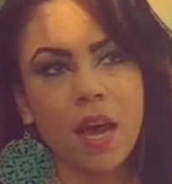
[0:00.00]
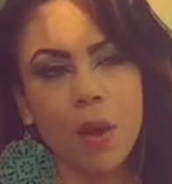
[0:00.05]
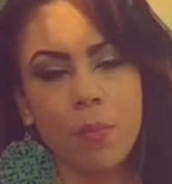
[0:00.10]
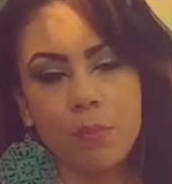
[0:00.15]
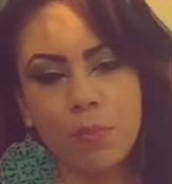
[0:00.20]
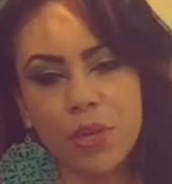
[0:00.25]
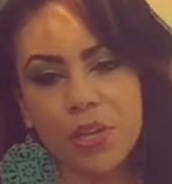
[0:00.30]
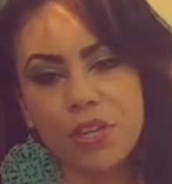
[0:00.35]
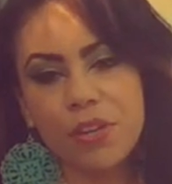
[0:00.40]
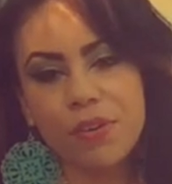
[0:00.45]

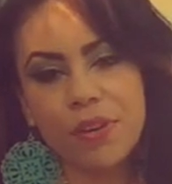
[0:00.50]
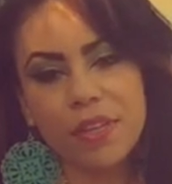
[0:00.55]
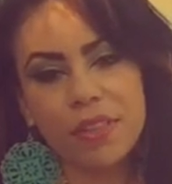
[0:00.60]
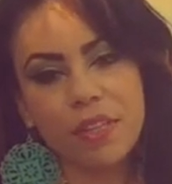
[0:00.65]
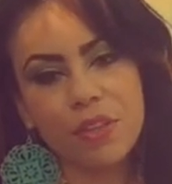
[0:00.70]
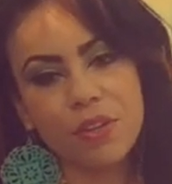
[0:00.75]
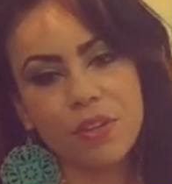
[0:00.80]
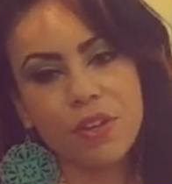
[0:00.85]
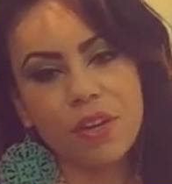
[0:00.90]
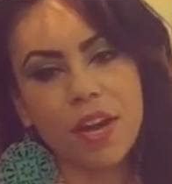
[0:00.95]
Mercury and
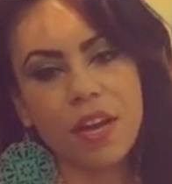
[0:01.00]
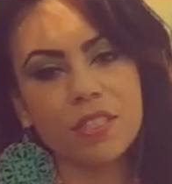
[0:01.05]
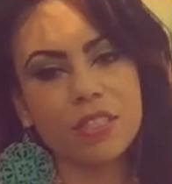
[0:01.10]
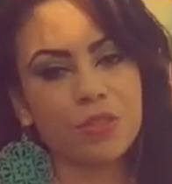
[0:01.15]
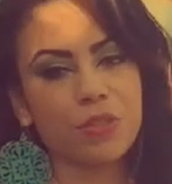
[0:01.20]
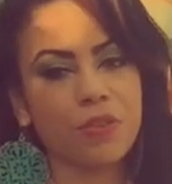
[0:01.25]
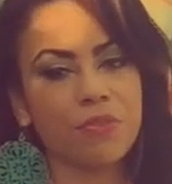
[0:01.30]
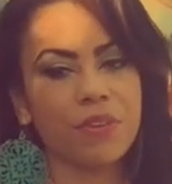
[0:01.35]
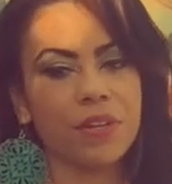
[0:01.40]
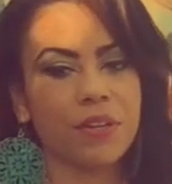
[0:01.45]
the third house
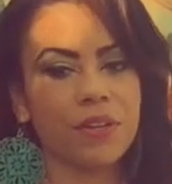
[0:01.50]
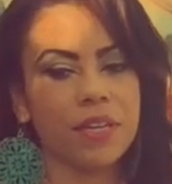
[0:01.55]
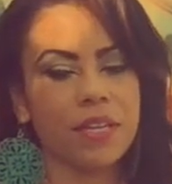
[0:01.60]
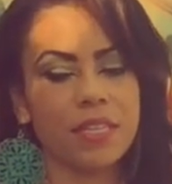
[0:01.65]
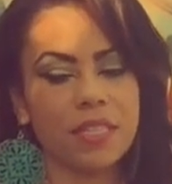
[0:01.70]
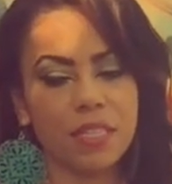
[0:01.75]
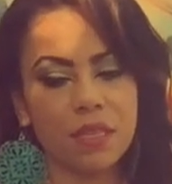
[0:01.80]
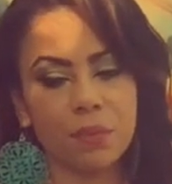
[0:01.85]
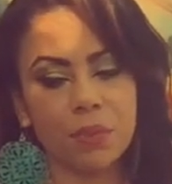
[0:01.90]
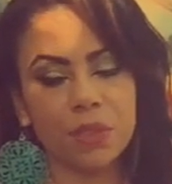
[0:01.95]
are a very
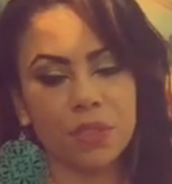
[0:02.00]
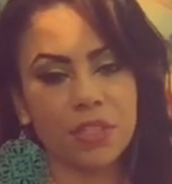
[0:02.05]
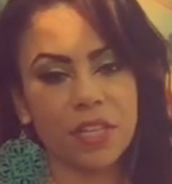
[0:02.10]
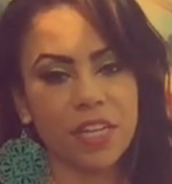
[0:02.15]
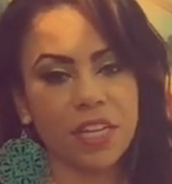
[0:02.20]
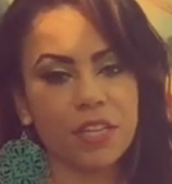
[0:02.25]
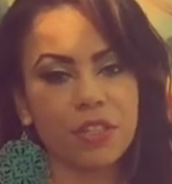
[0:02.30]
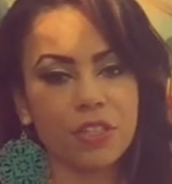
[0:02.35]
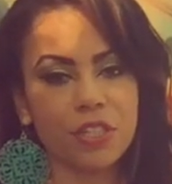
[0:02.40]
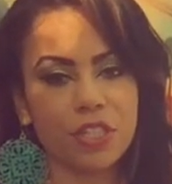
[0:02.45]
similar
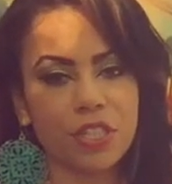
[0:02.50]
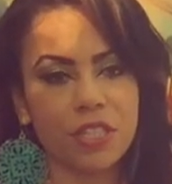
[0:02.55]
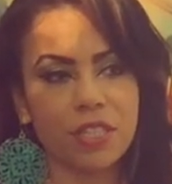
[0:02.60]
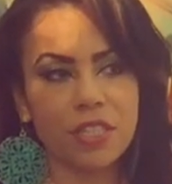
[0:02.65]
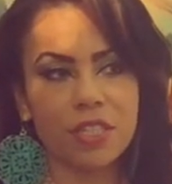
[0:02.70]
energy.